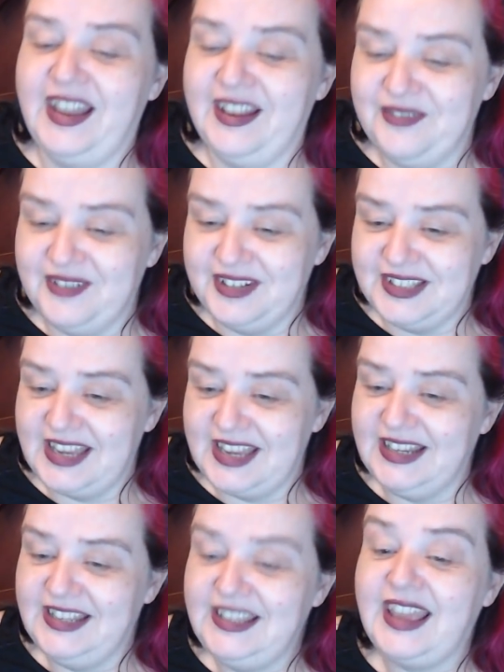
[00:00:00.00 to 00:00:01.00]

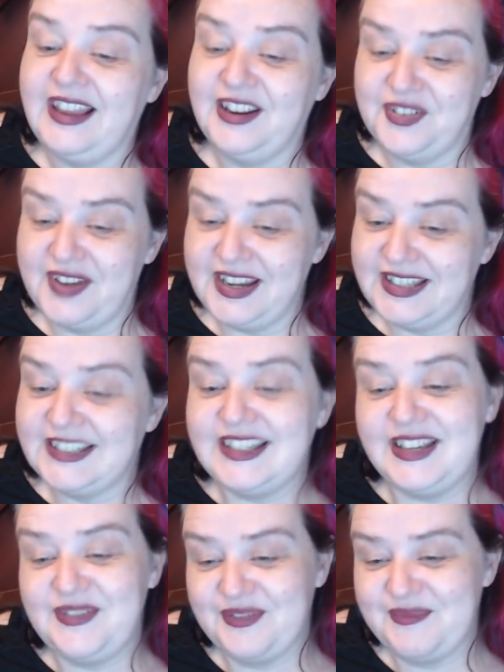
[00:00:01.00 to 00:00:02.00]
Rosanne, yeah, great to
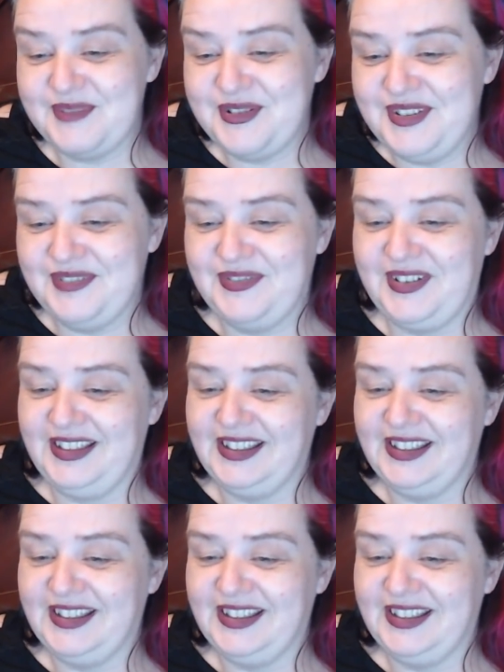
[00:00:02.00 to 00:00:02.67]
see familiar friends.